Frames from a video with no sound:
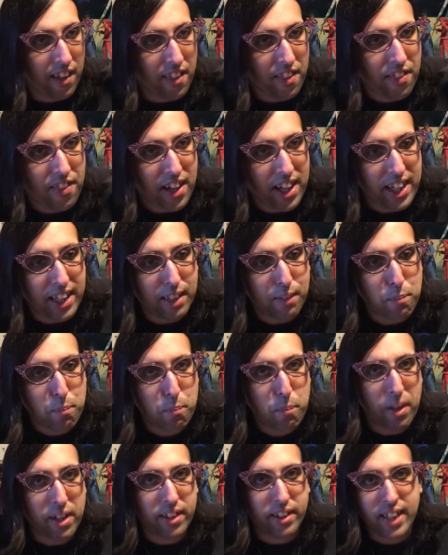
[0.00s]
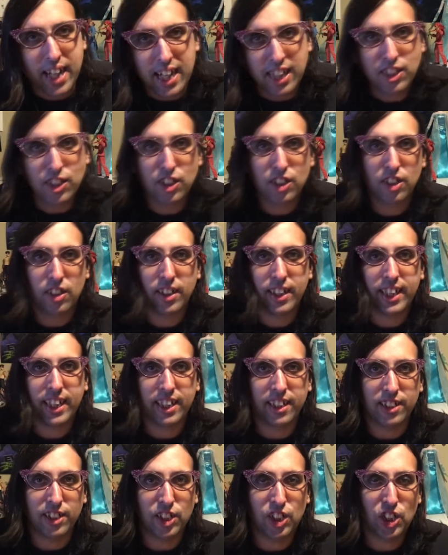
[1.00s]
they
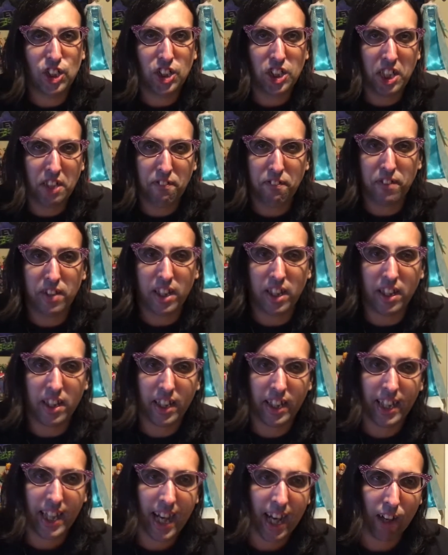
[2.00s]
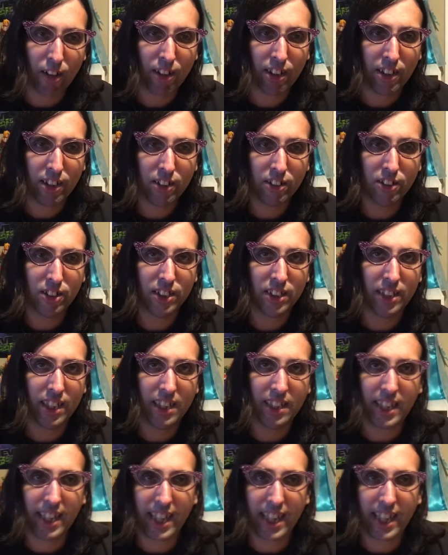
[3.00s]
intentionally shift the characters that